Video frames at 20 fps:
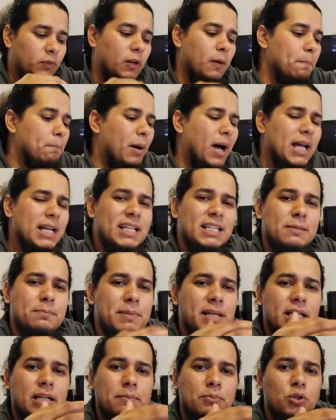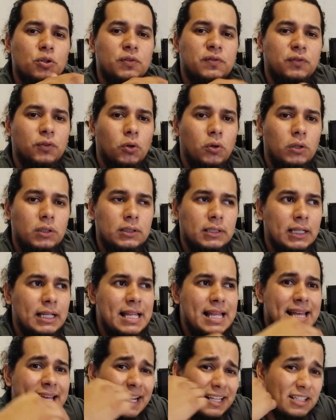Body's medium to full.
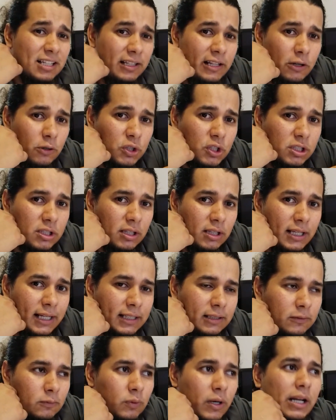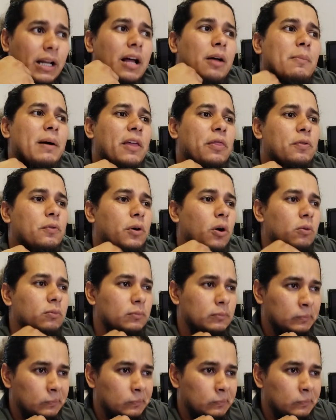It's a little slick right now in my throat.